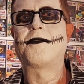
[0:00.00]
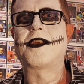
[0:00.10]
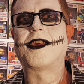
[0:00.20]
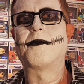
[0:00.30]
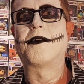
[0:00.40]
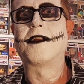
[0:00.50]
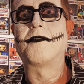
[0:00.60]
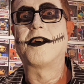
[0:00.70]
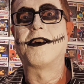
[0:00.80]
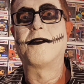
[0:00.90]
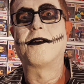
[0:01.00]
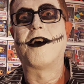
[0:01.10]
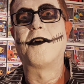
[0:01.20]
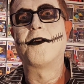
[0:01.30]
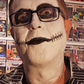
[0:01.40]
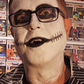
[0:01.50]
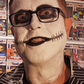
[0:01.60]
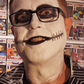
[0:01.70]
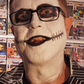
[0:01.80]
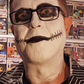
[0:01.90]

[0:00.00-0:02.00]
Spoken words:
we can get one of the other ones that I